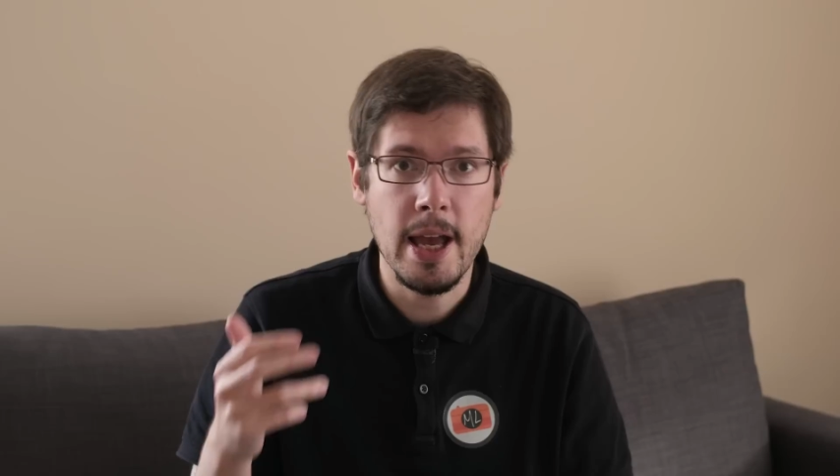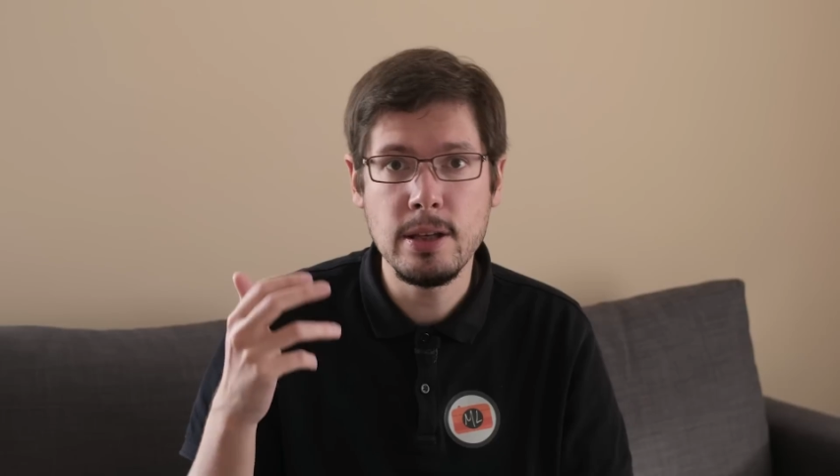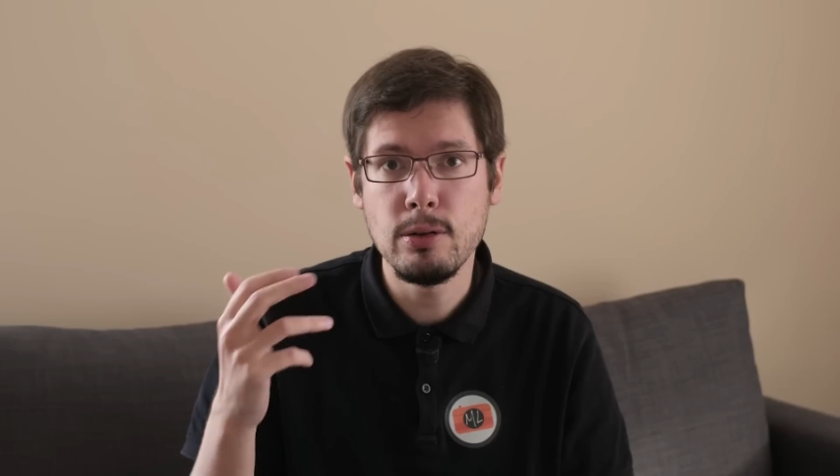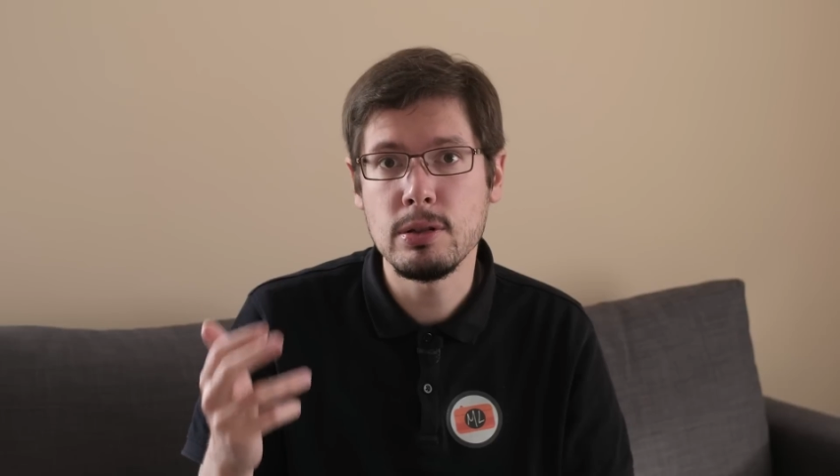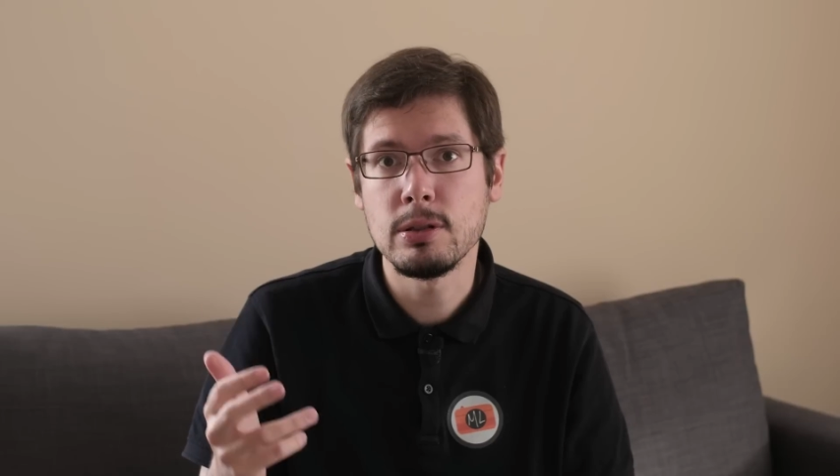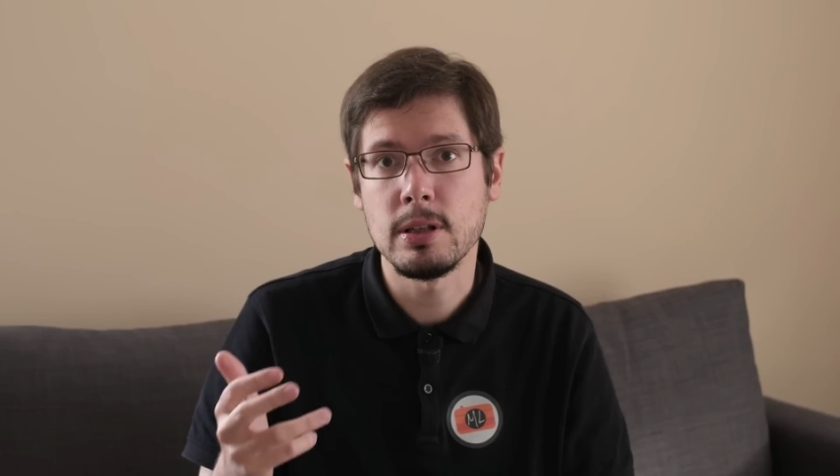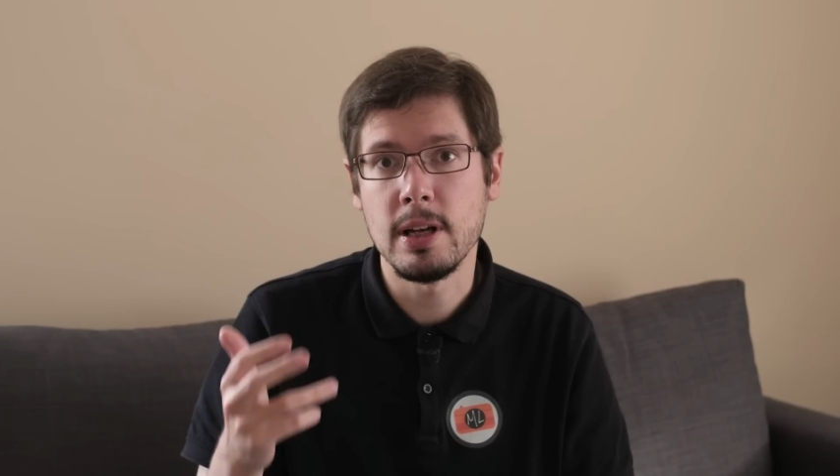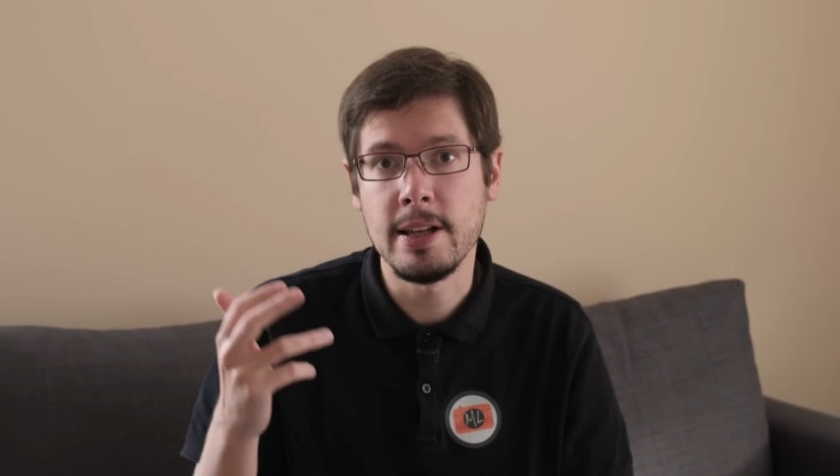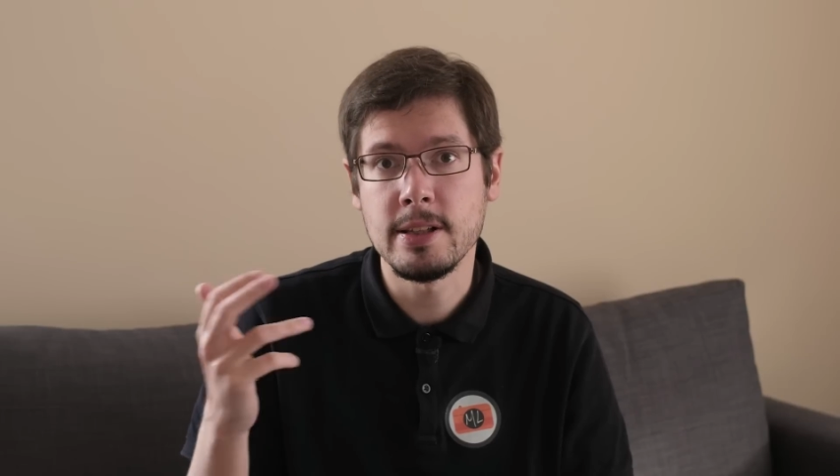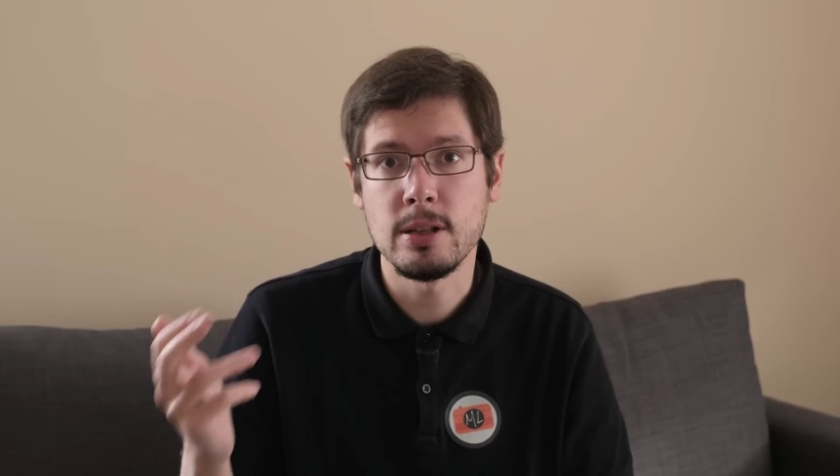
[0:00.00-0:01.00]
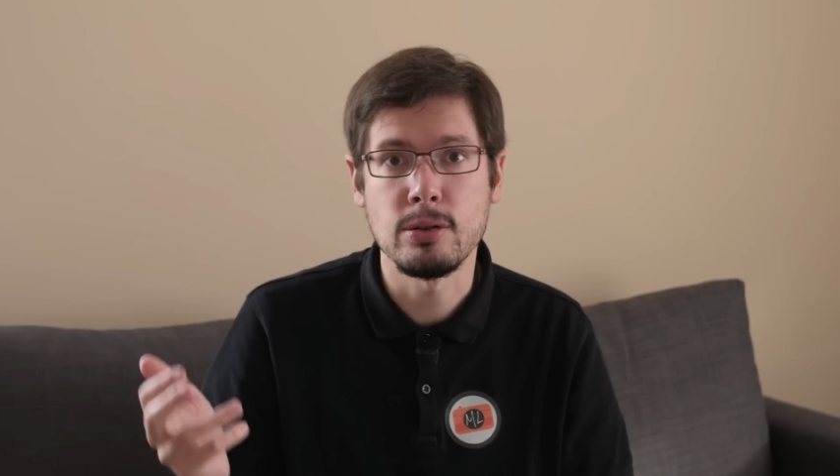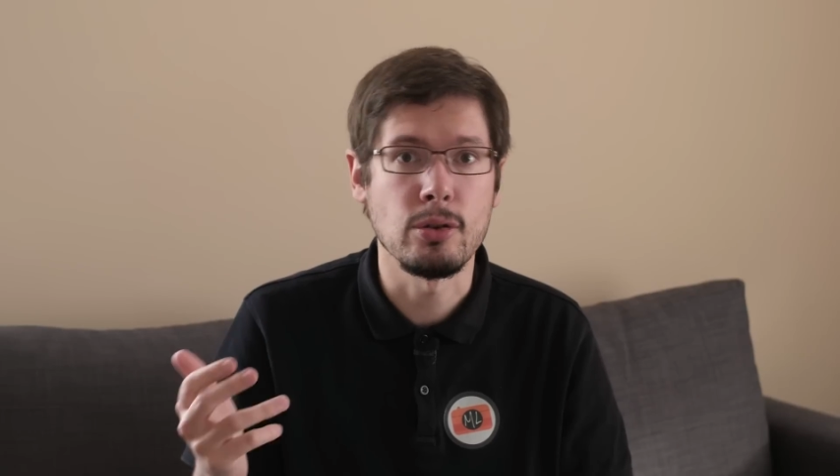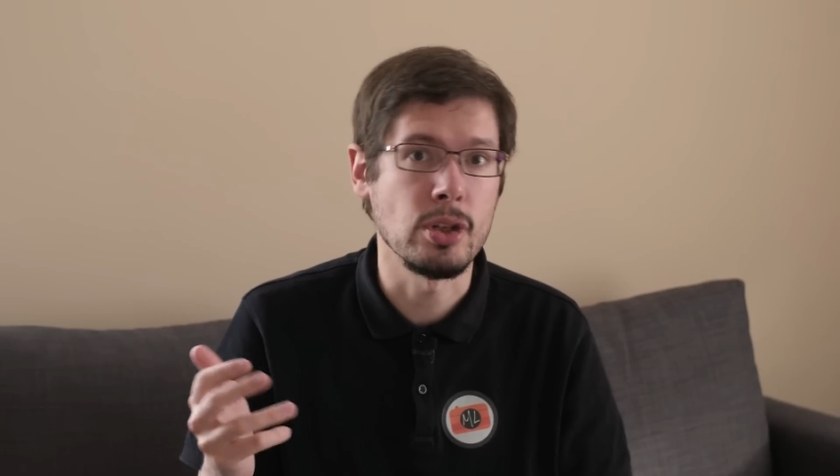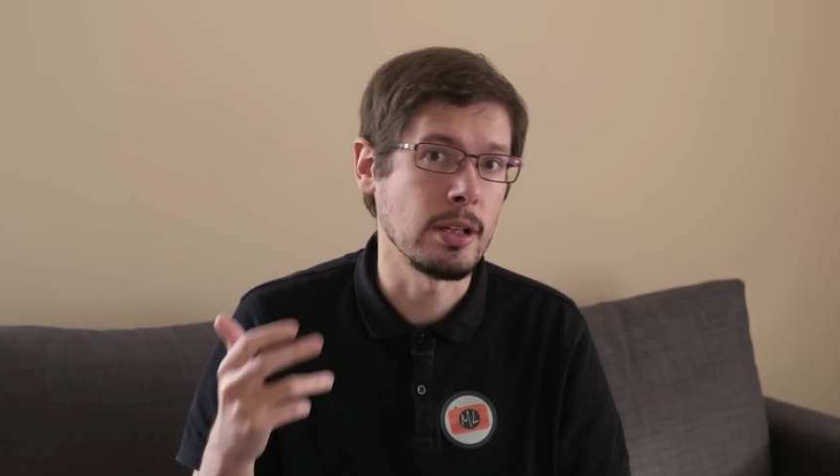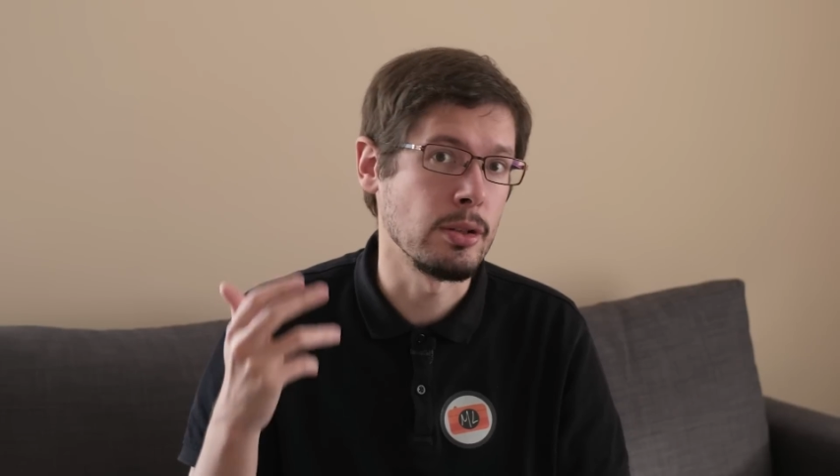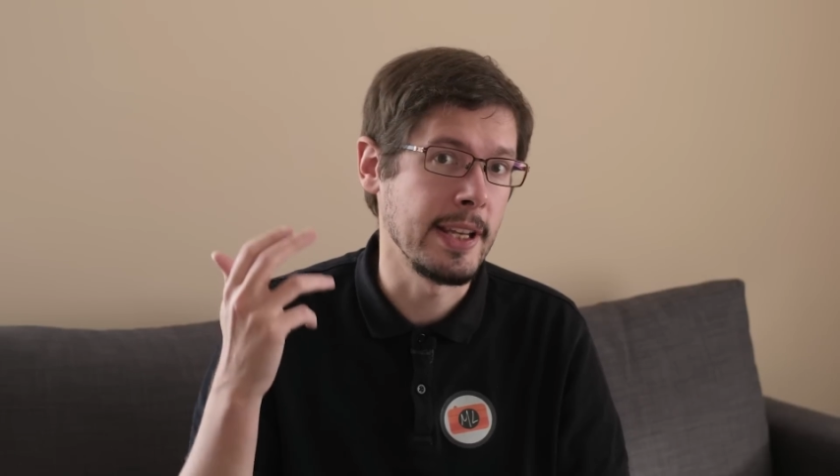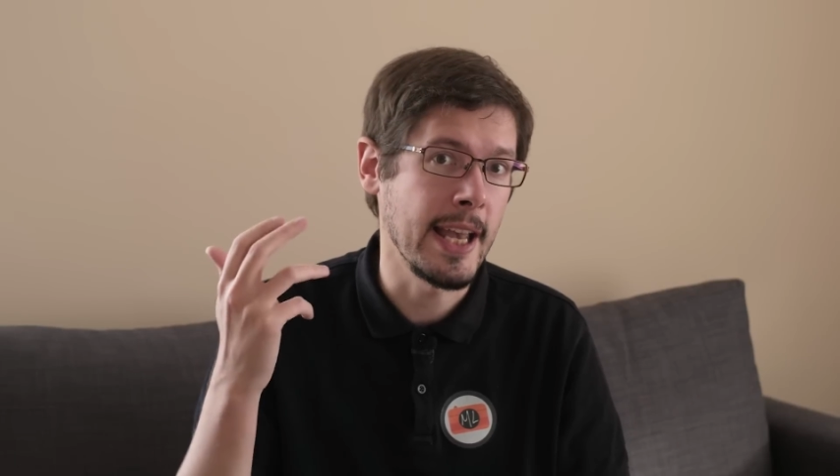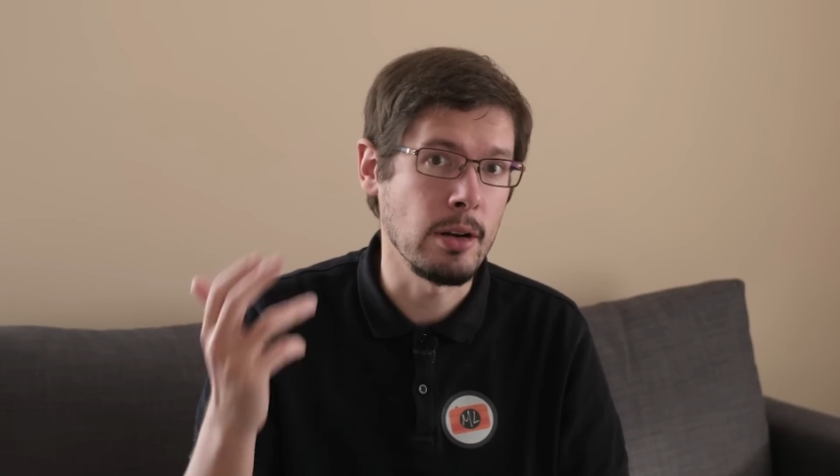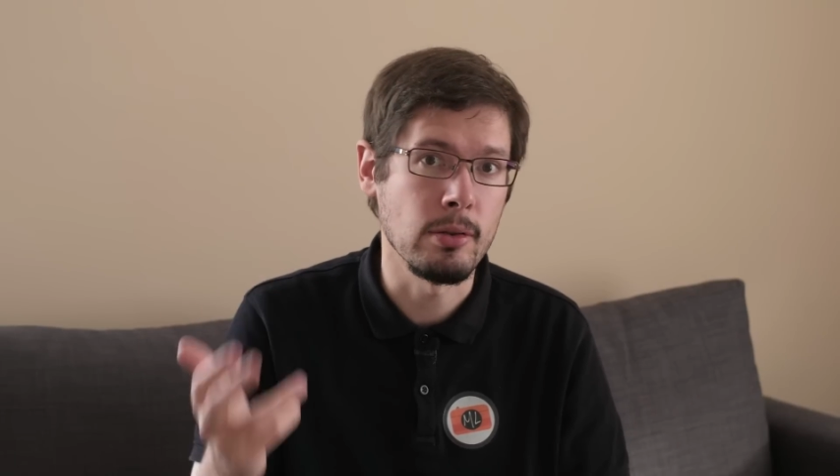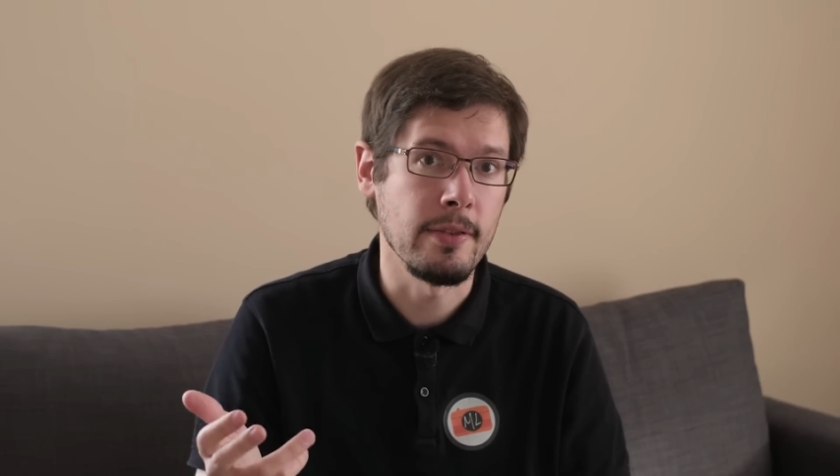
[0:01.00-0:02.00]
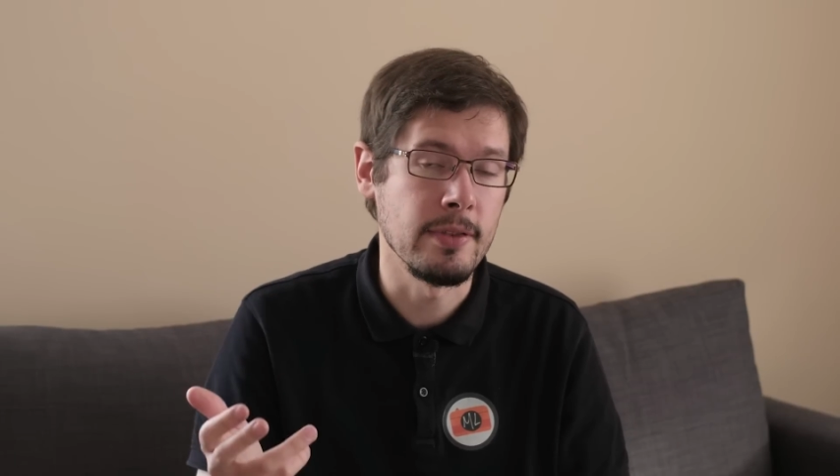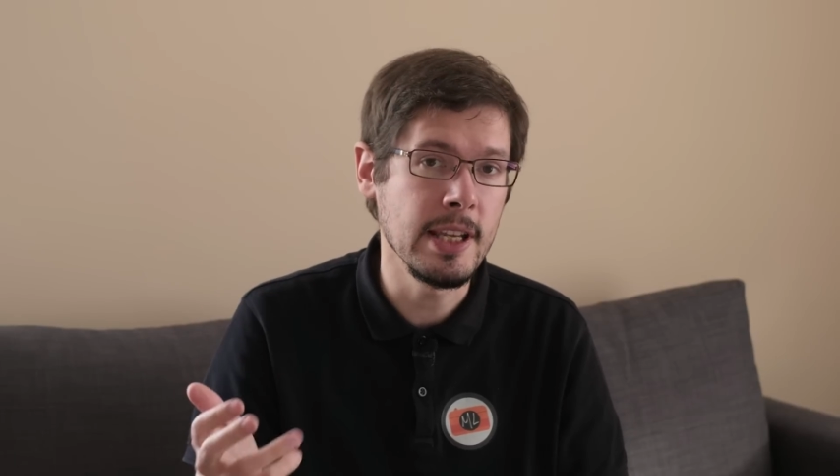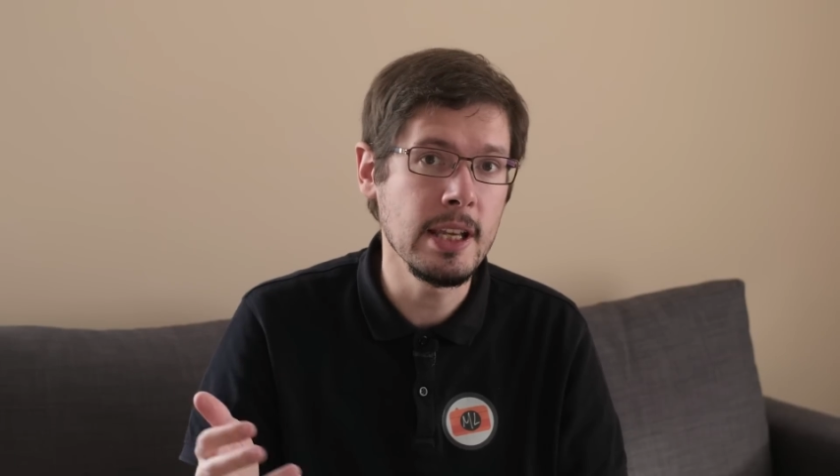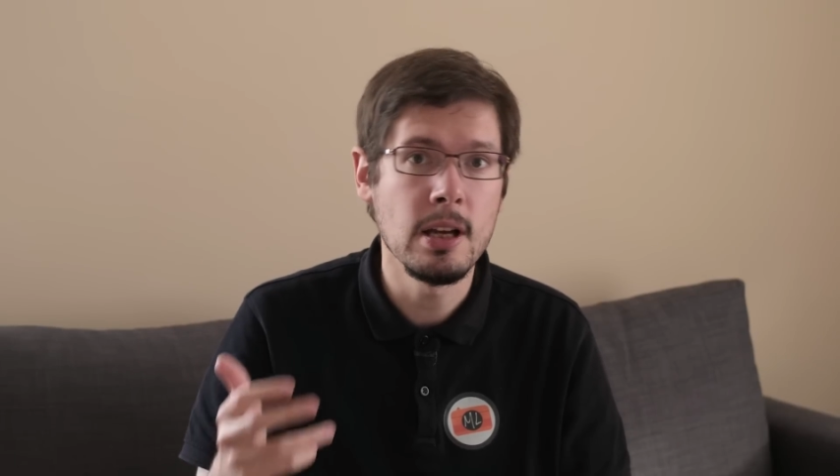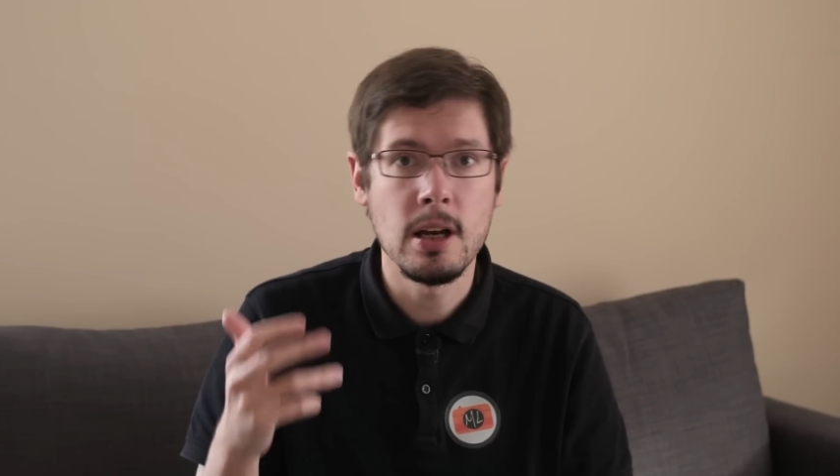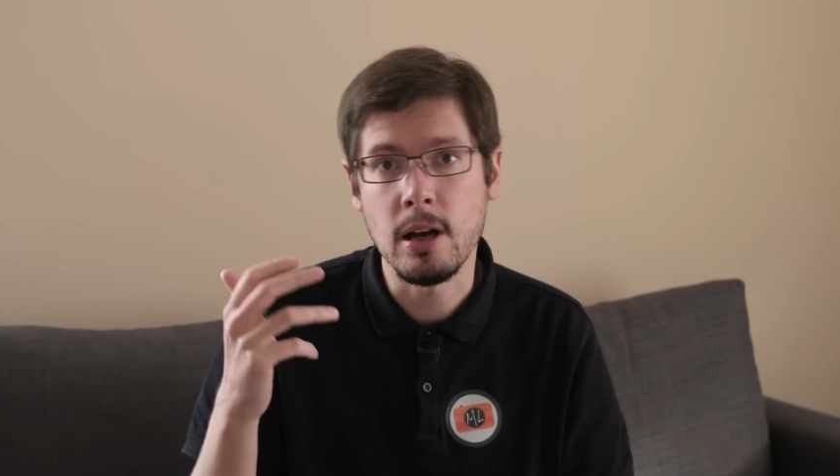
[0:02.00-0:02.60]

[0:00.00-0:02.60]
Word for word: and use lenses such as the Canon FD,